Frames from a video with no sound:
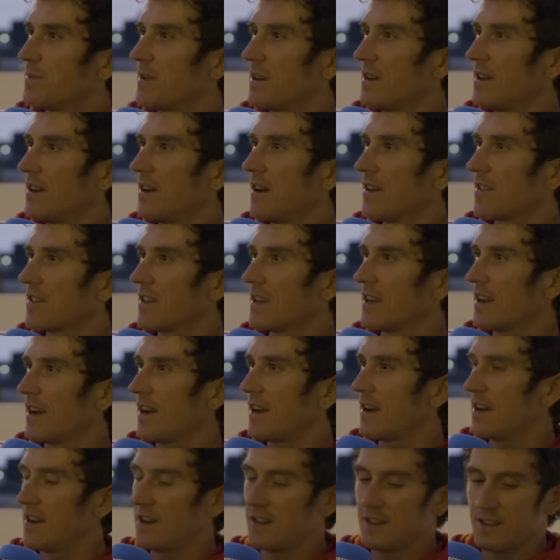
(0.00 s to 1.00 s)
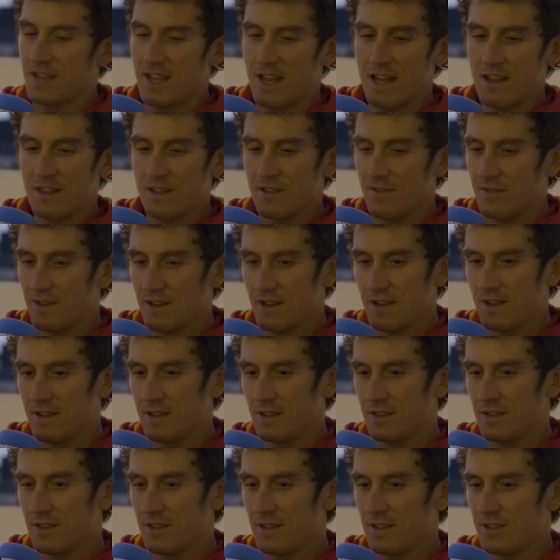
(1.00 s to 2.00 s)
But I think at the end of
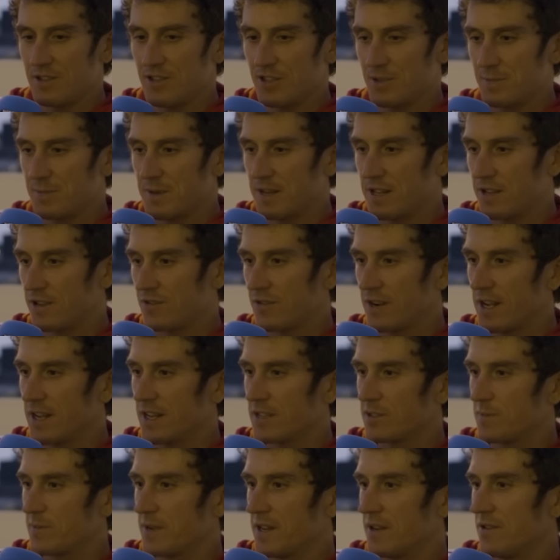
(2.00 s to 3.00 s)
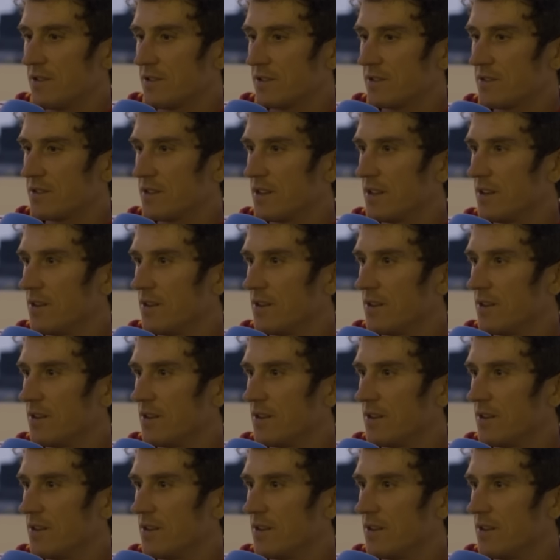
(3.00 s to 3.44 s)
it, it's just been a great experience.